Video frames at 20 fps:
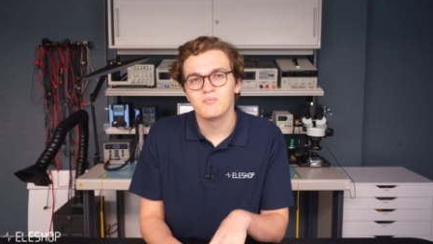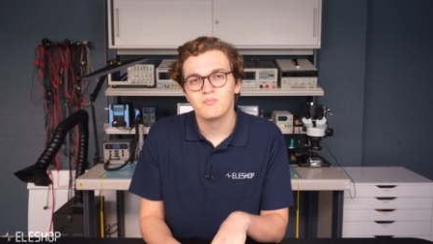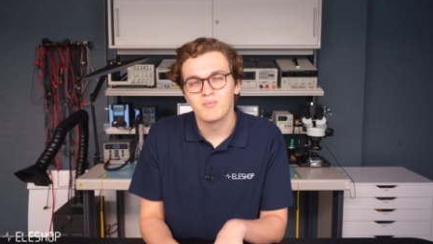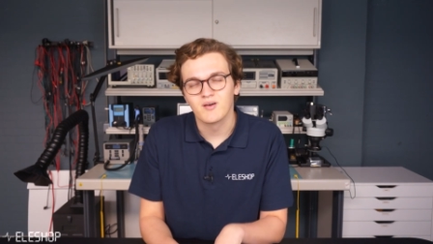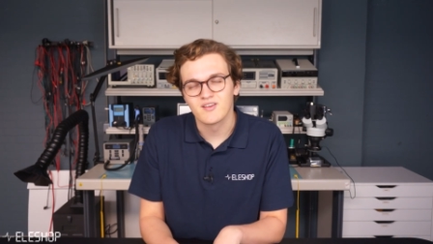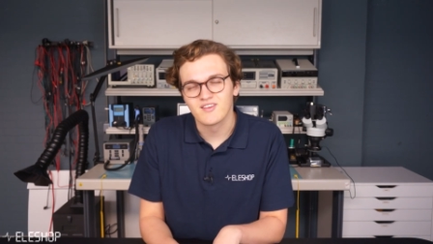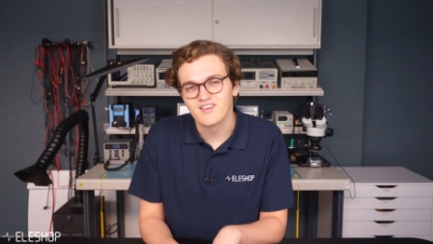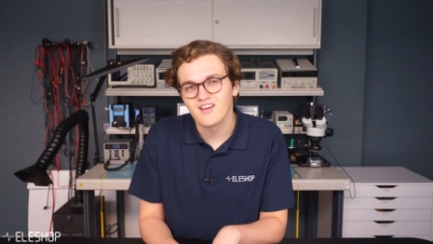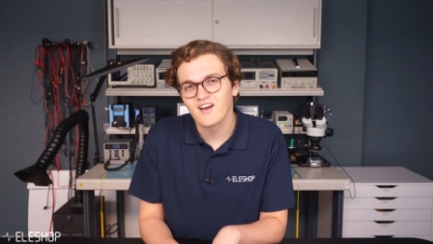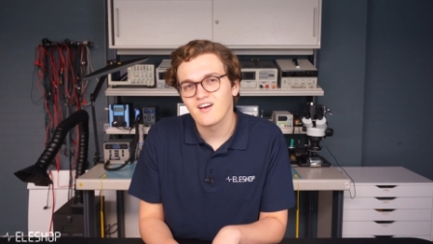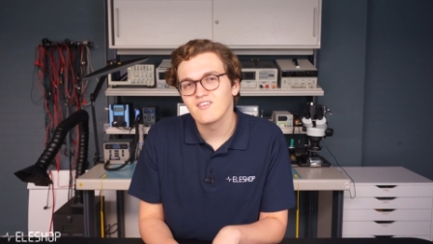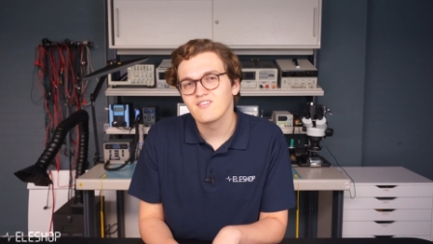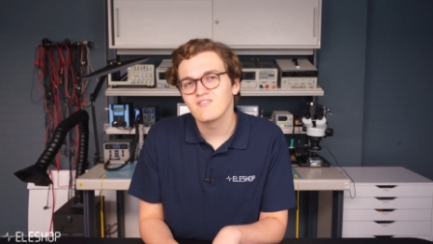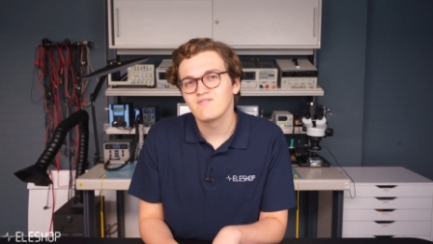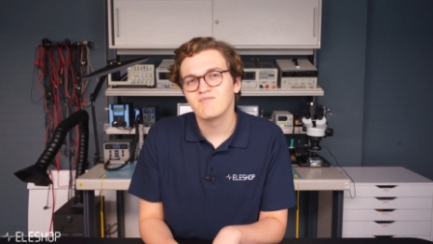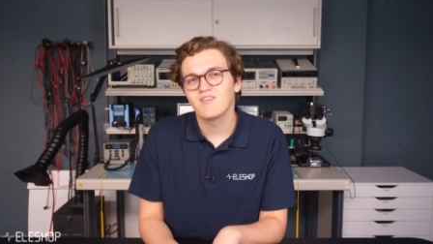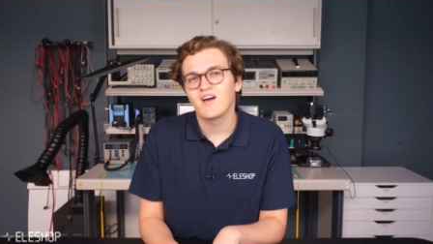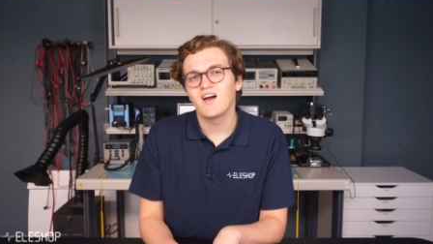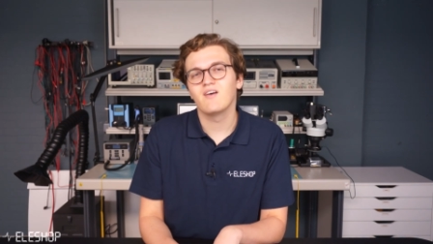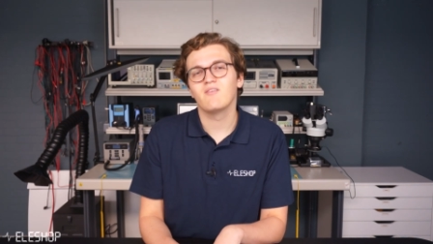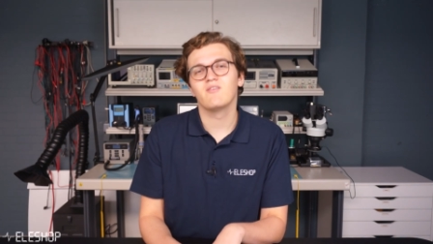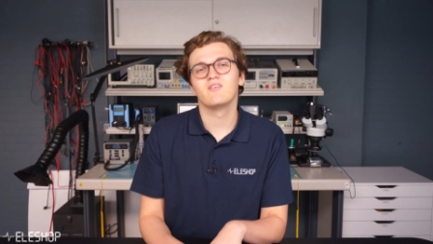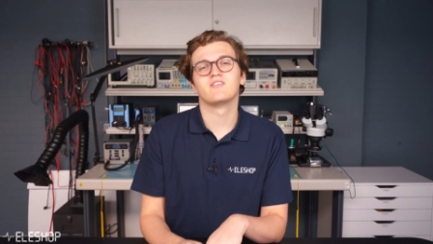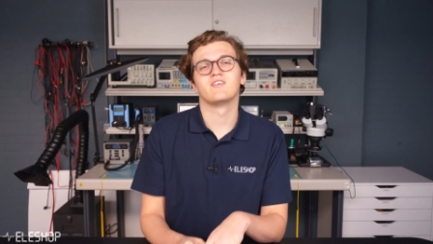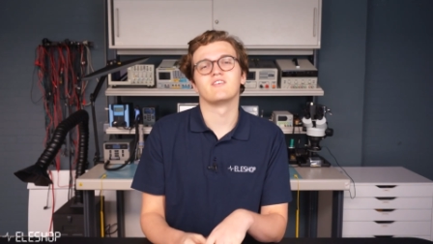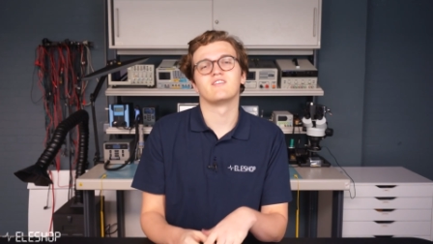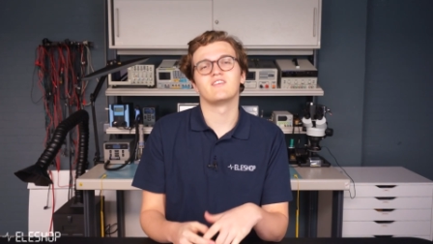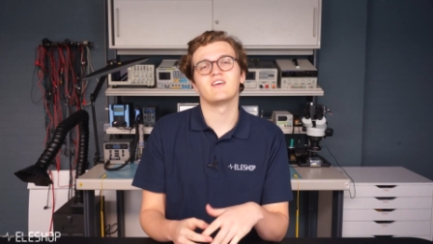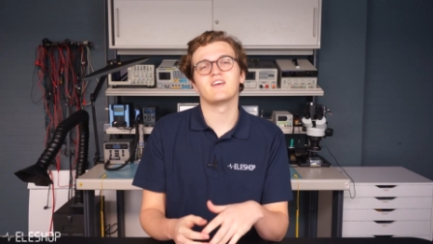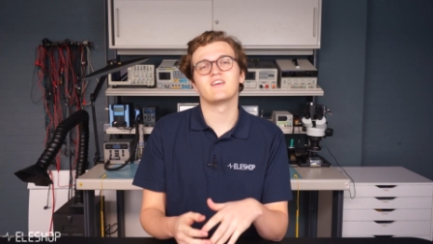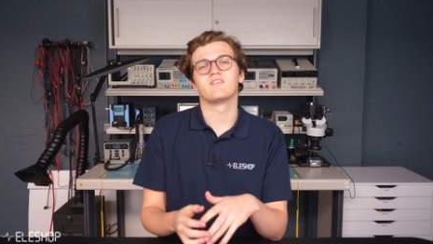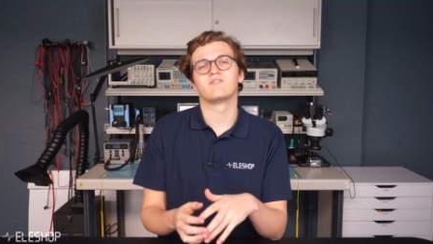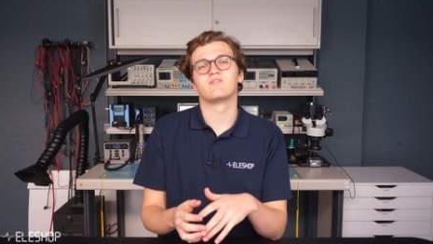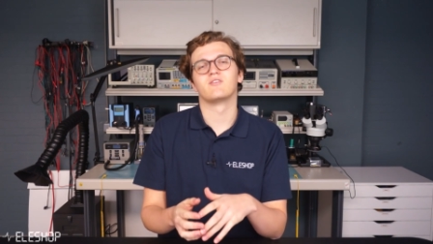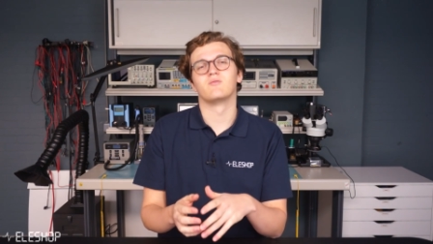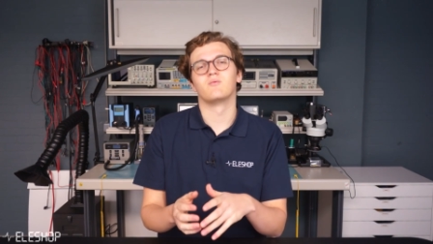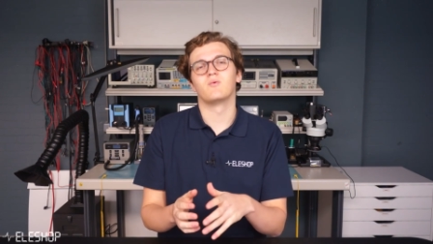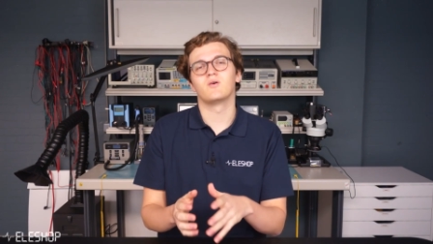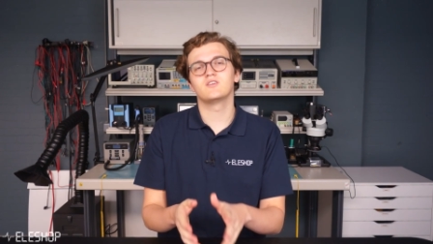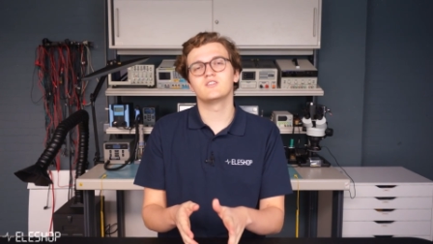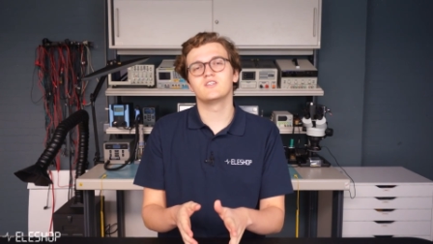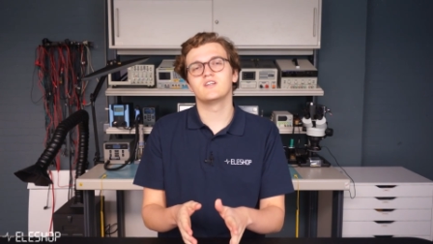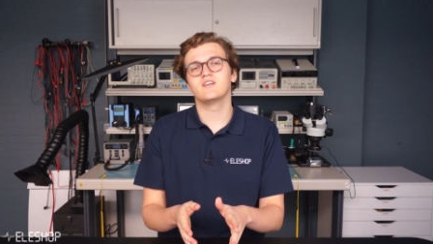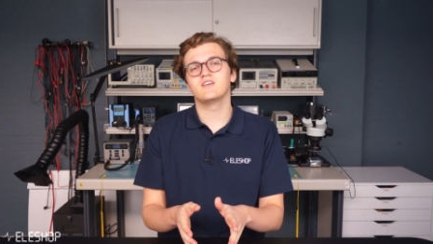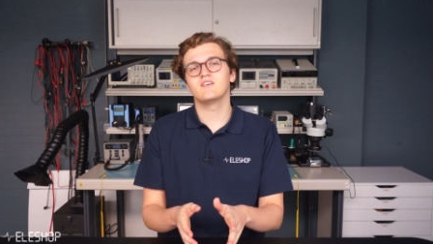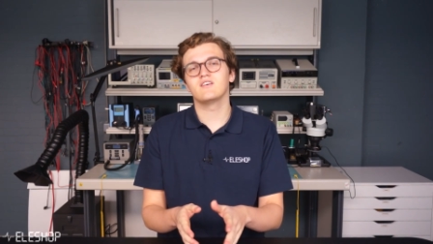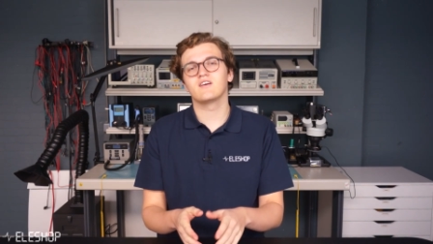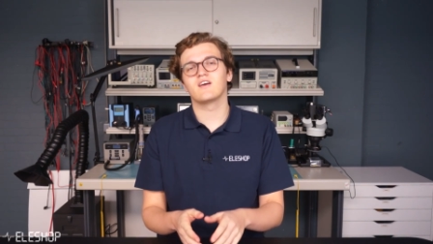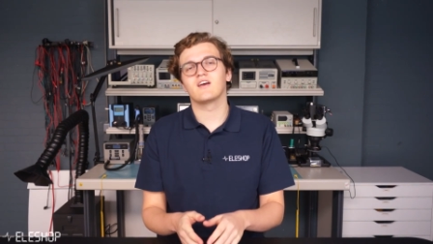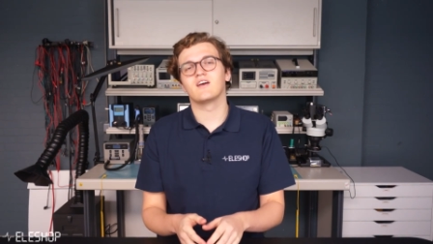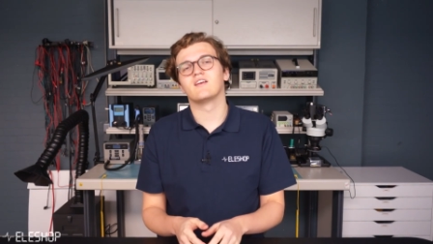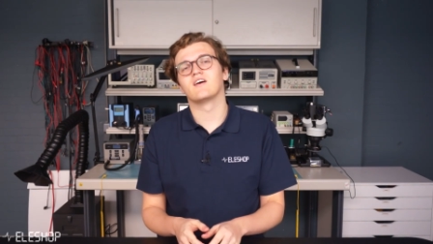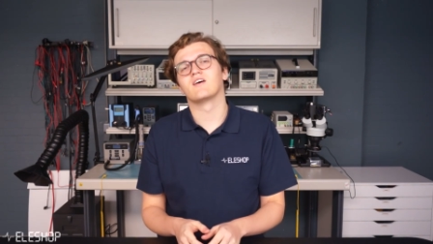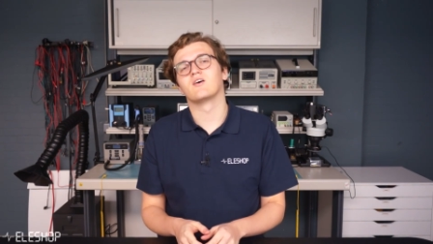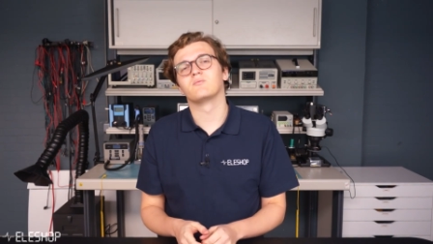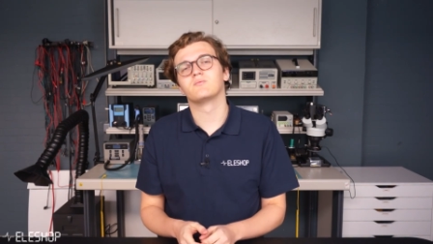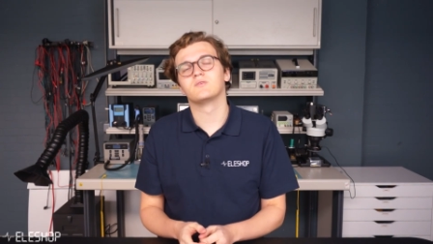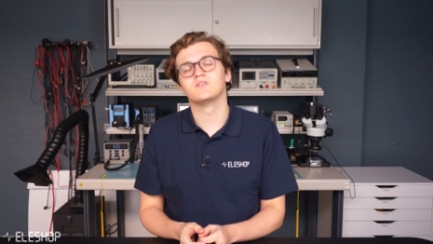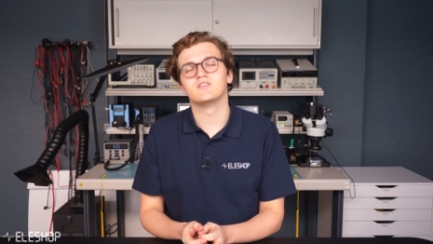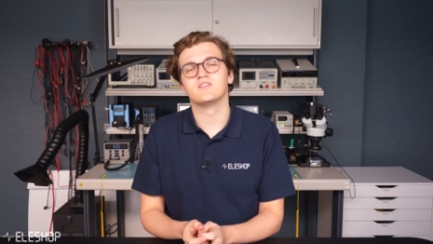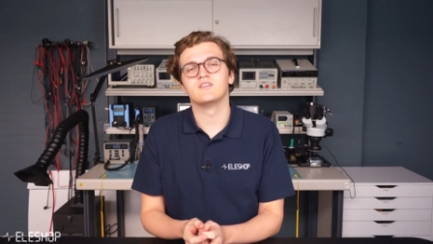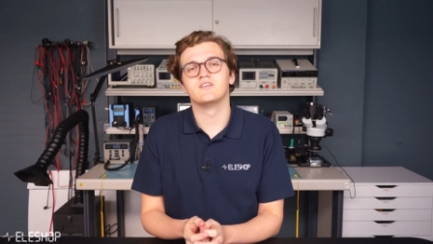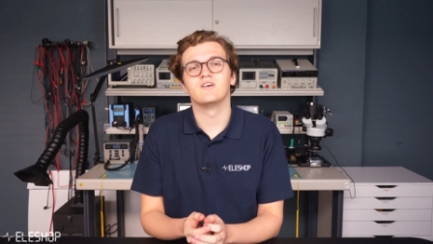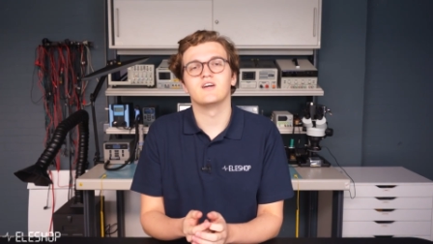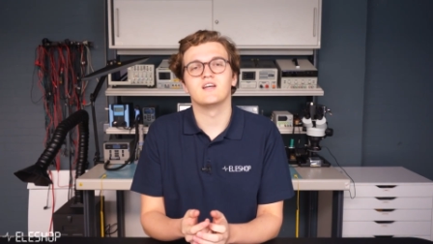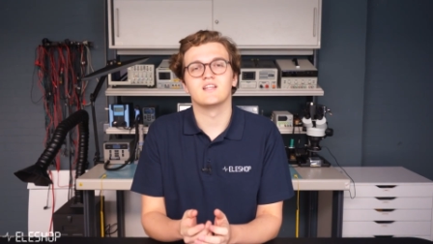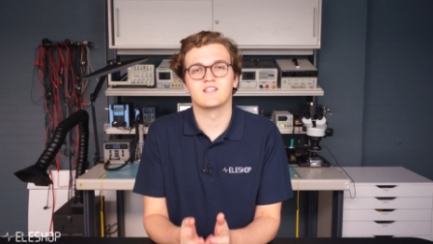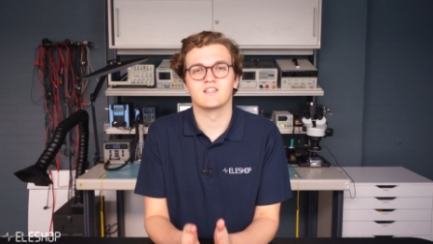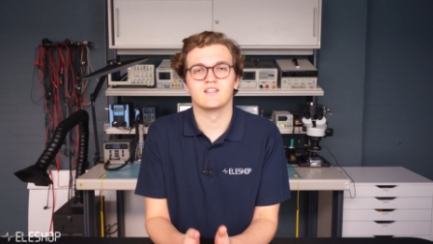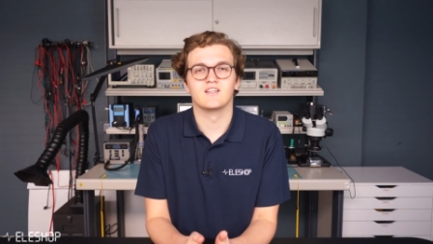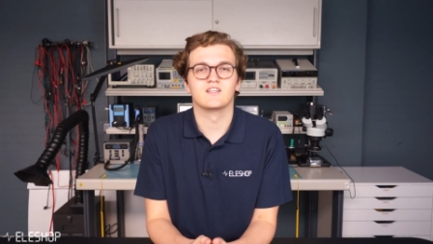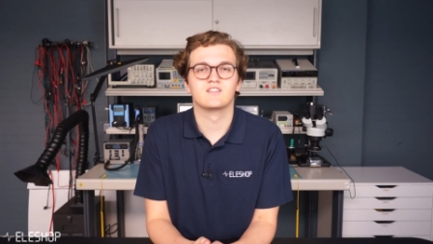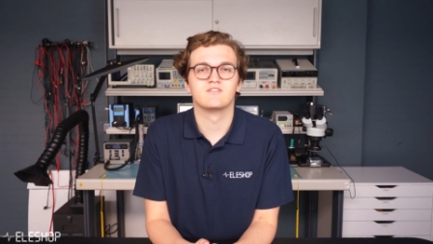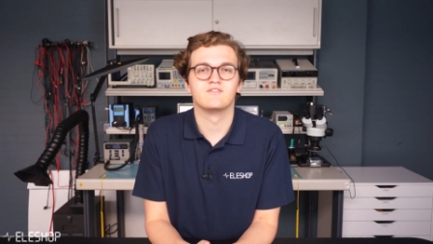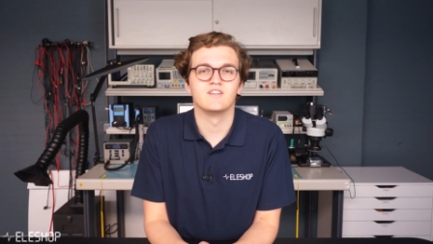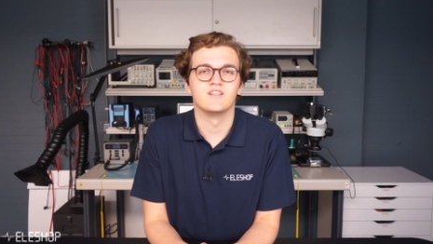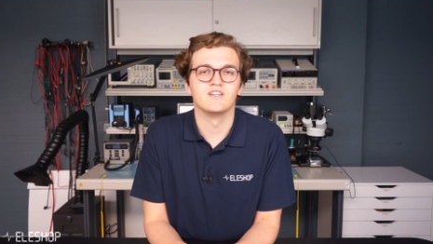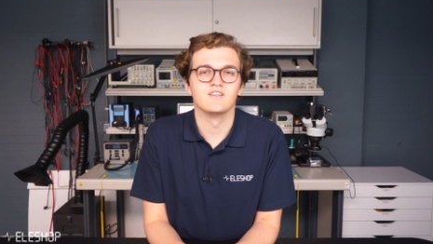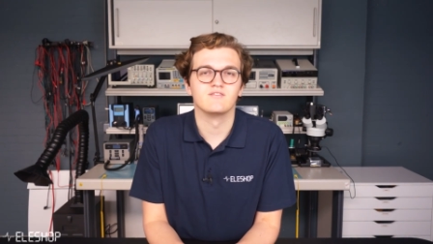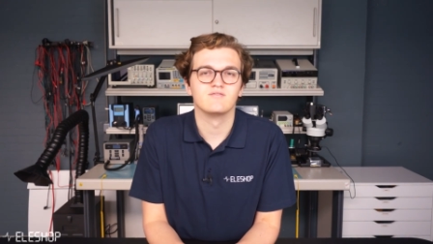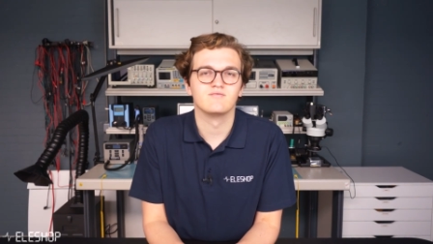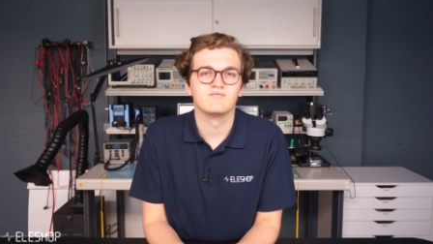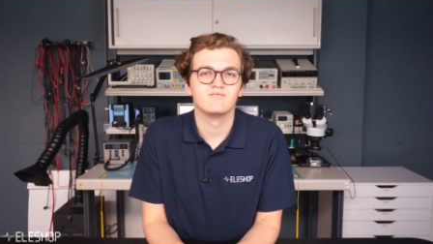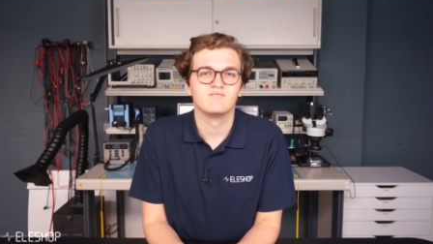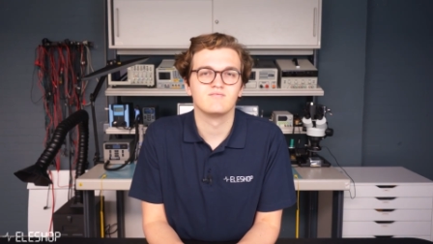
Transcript: But now, I want to thank you for watching, and I hope to see you at the next video.